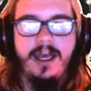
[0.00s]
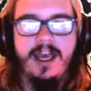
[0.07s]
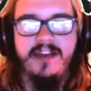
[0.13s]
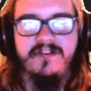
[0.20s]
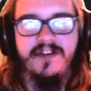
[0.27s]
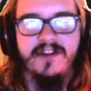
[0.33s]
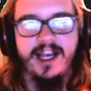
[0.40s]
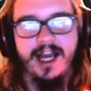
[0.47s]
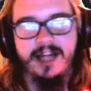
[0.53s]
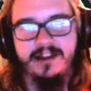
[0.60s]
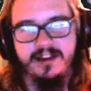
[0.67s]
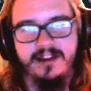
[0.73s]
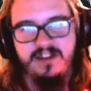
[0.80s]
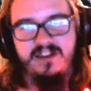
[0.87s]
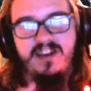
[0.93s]
if I
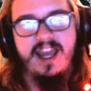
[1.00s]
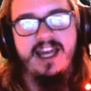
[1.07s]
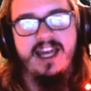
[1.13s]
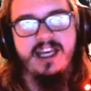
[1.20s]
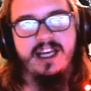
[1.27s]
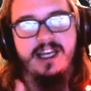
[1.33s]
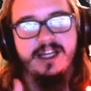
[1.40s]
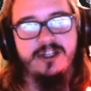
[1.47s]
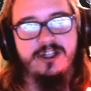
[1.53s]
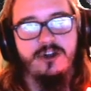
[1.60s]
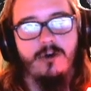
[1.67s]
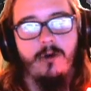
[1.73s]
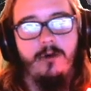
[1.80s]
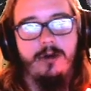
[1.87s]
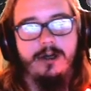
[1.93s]
got the Stadia
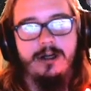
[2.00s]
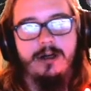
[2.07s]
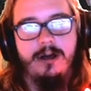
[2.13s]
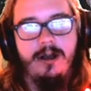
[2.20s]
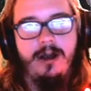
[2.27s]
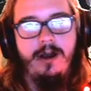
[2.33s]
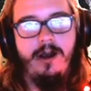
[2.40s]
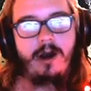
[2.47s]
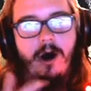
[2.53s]
controller,